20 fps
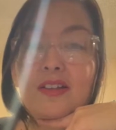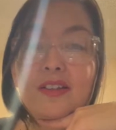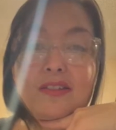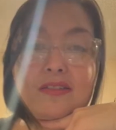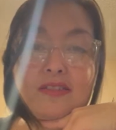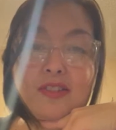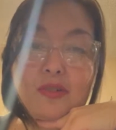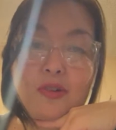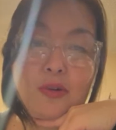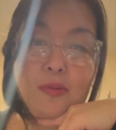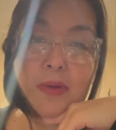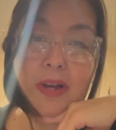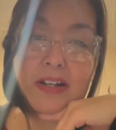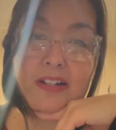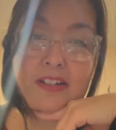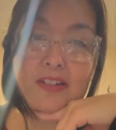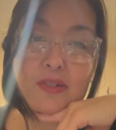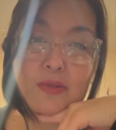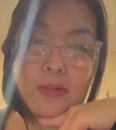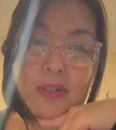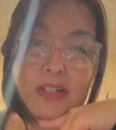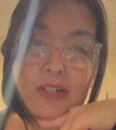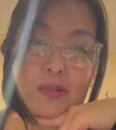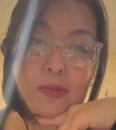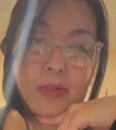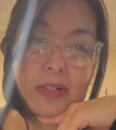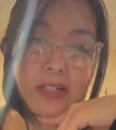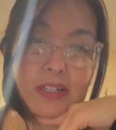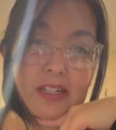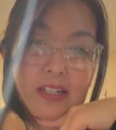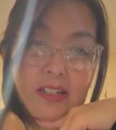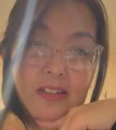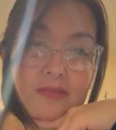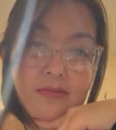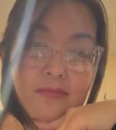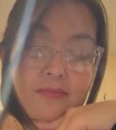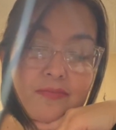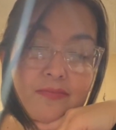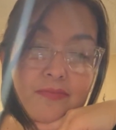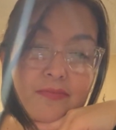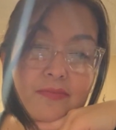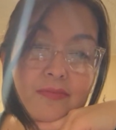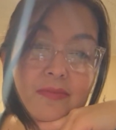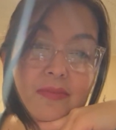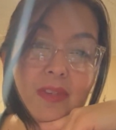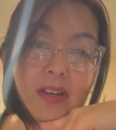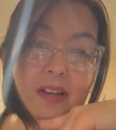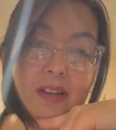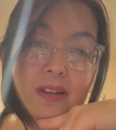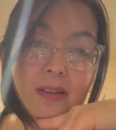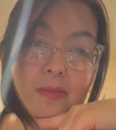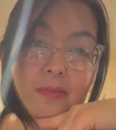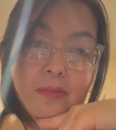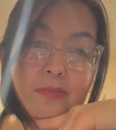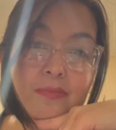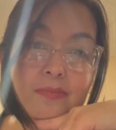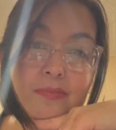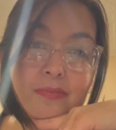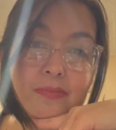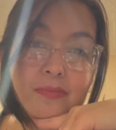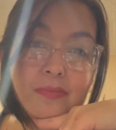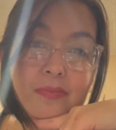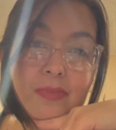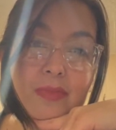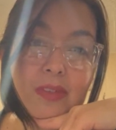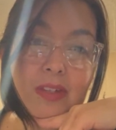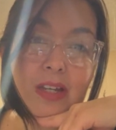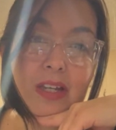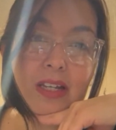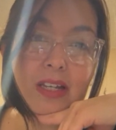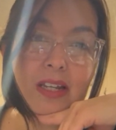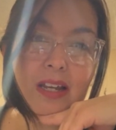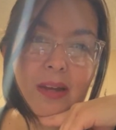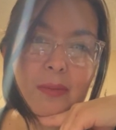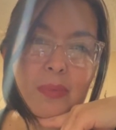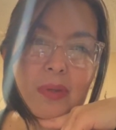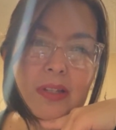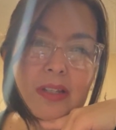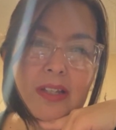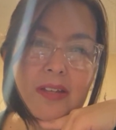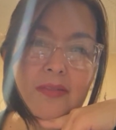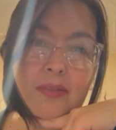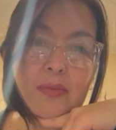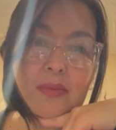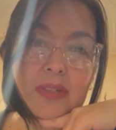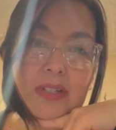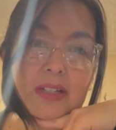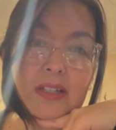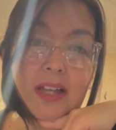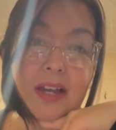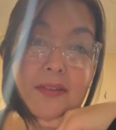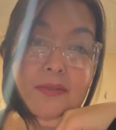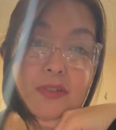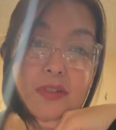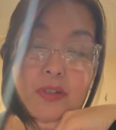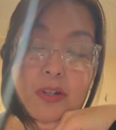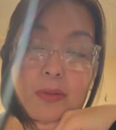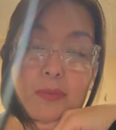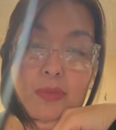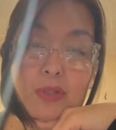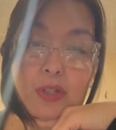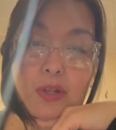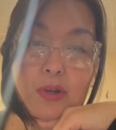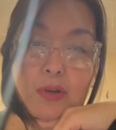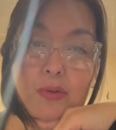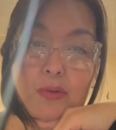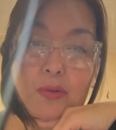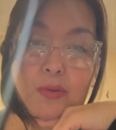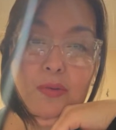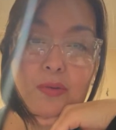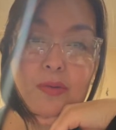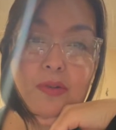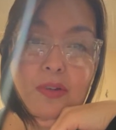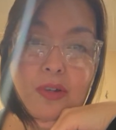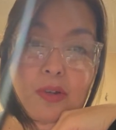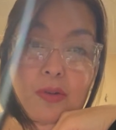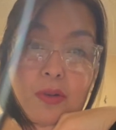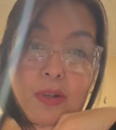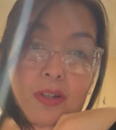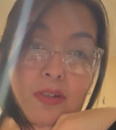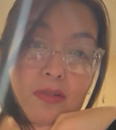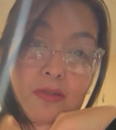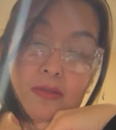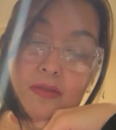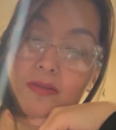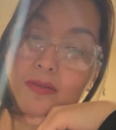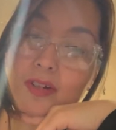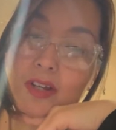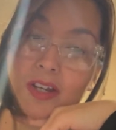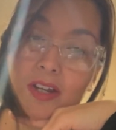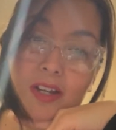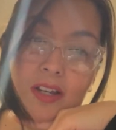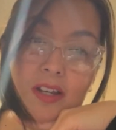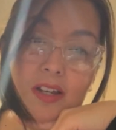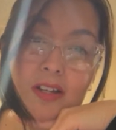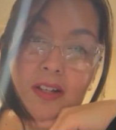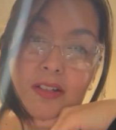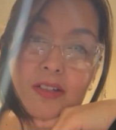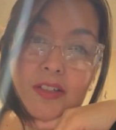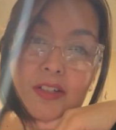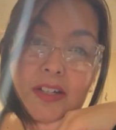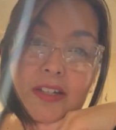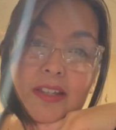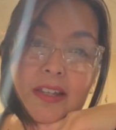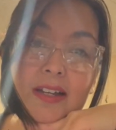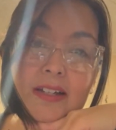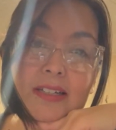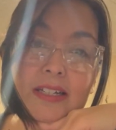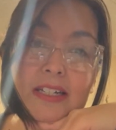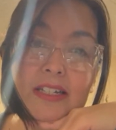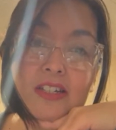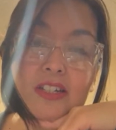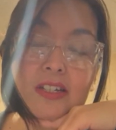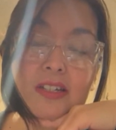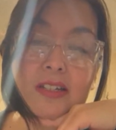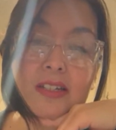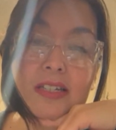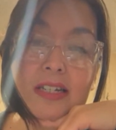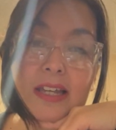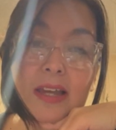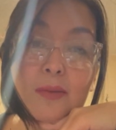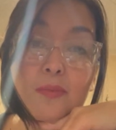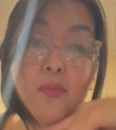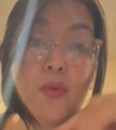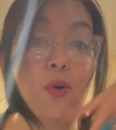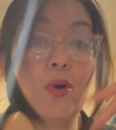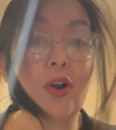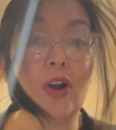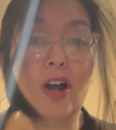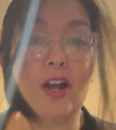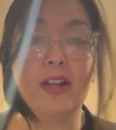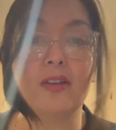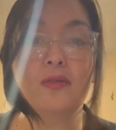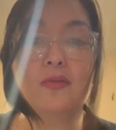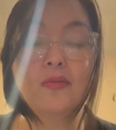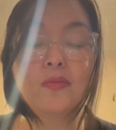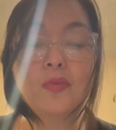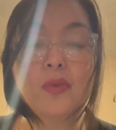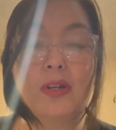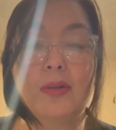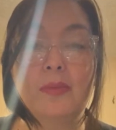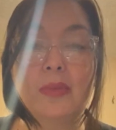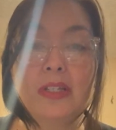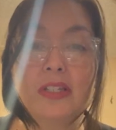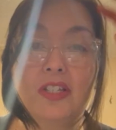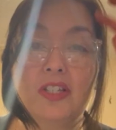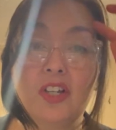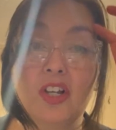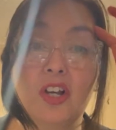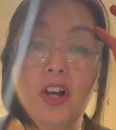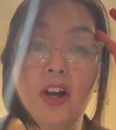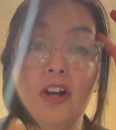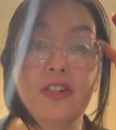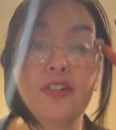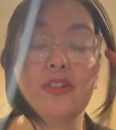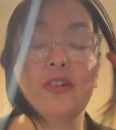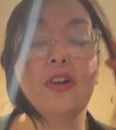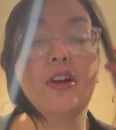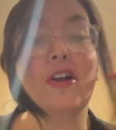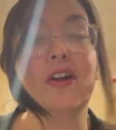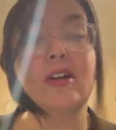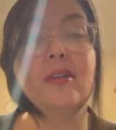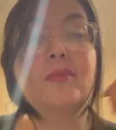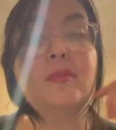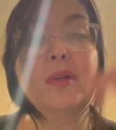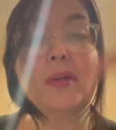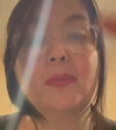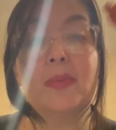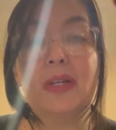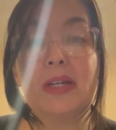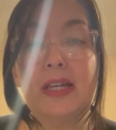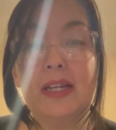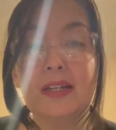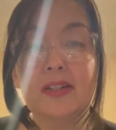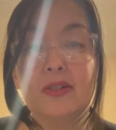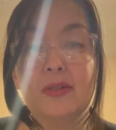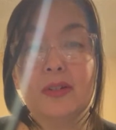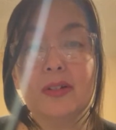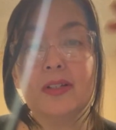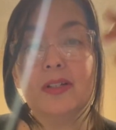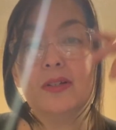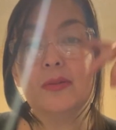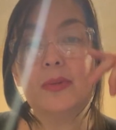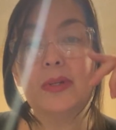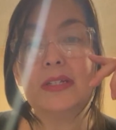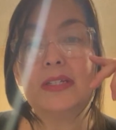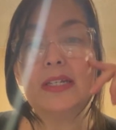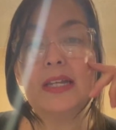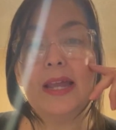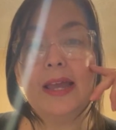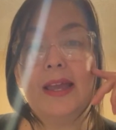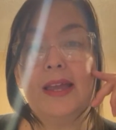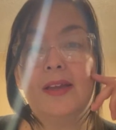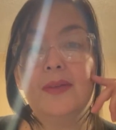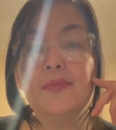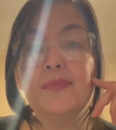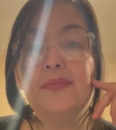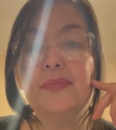Scroll back to 2020. And I believe it was a live stream. So you can look at that teaching to get more on what it means to guard your heart. But I'm going to get into it a little bit today.